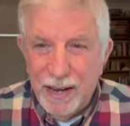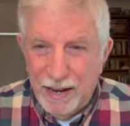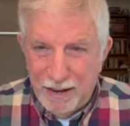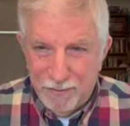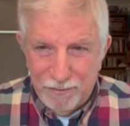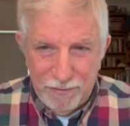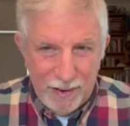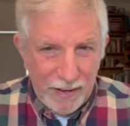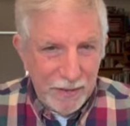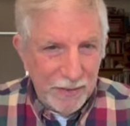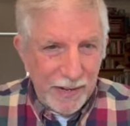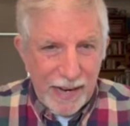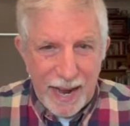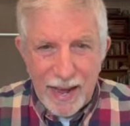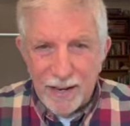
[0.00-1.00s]
in
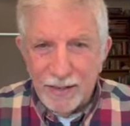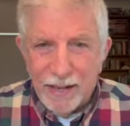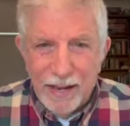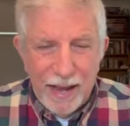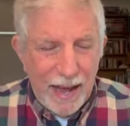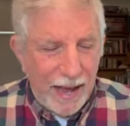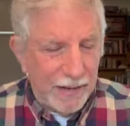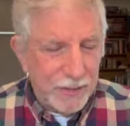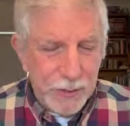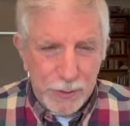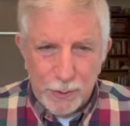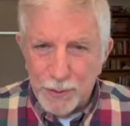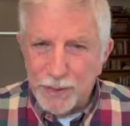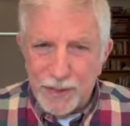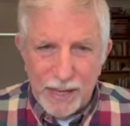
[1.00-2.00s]
figuring out how to
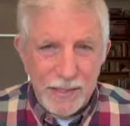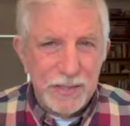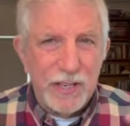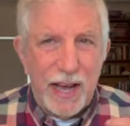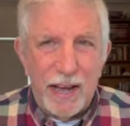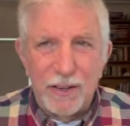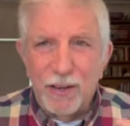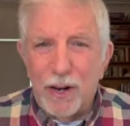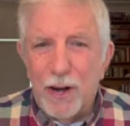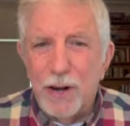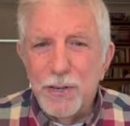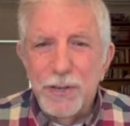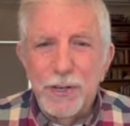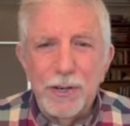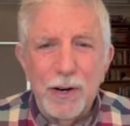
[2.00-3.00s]
sort things out
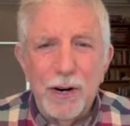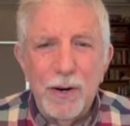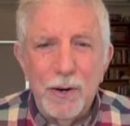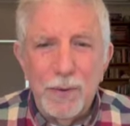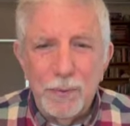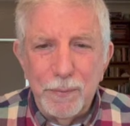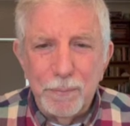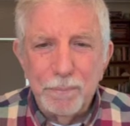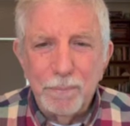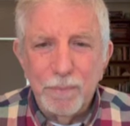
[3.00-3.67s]
on your own.